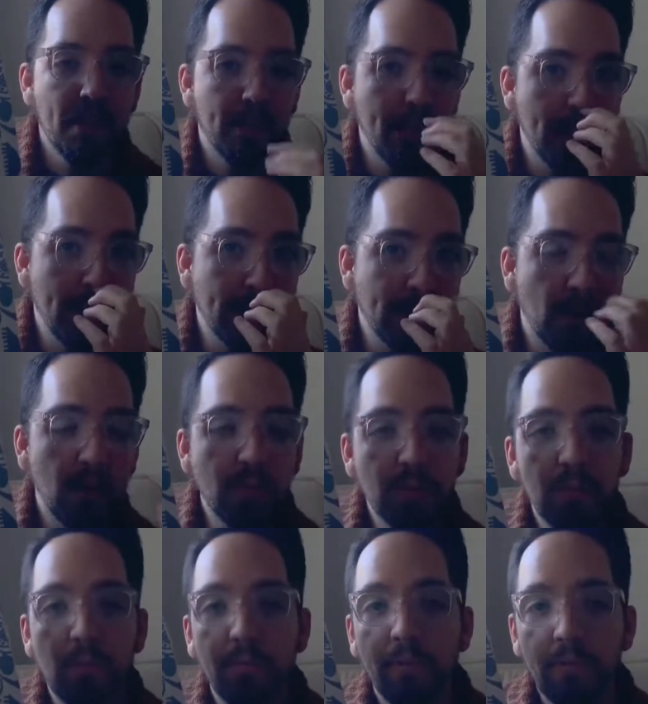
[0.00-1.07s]
But it's
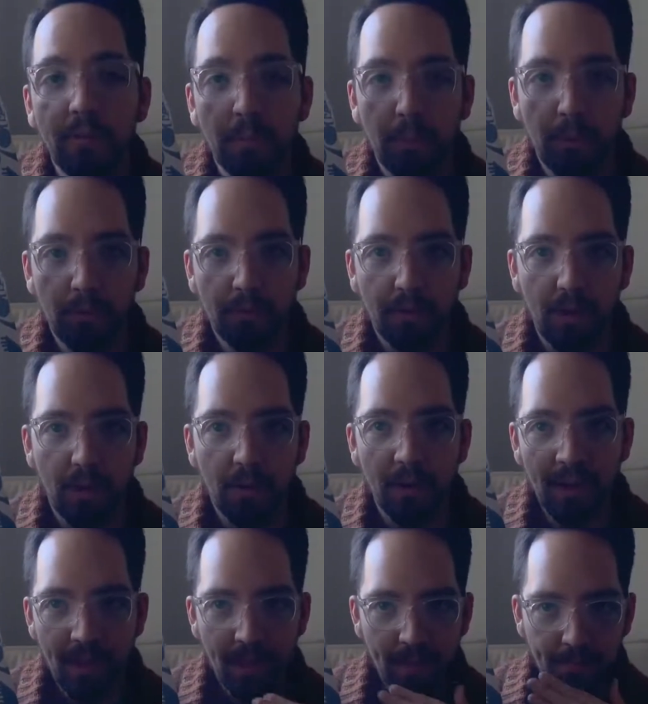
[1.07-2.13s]
also reversible. So,
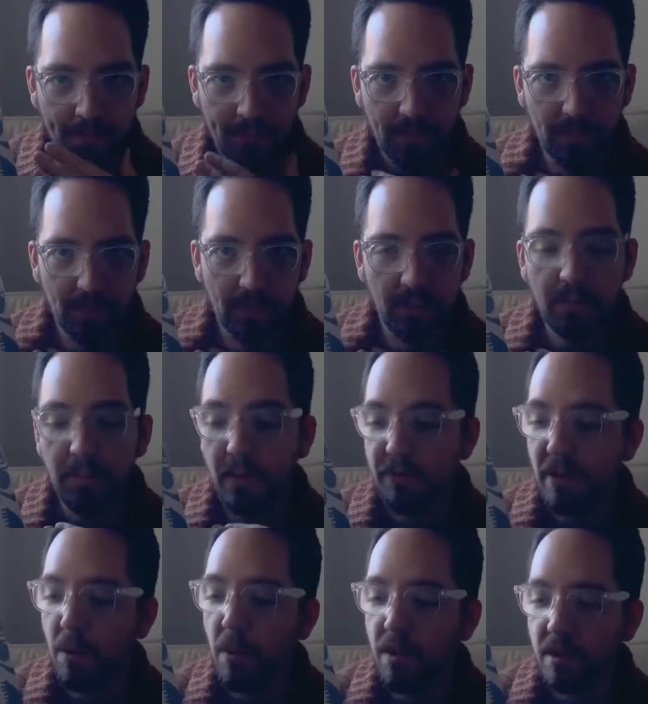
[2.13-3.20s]
excuse me, if
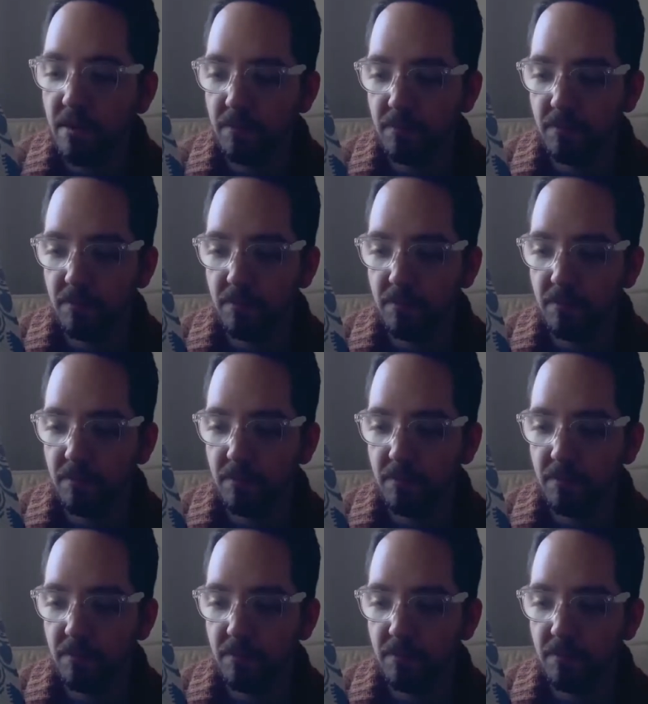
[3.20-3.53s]
I want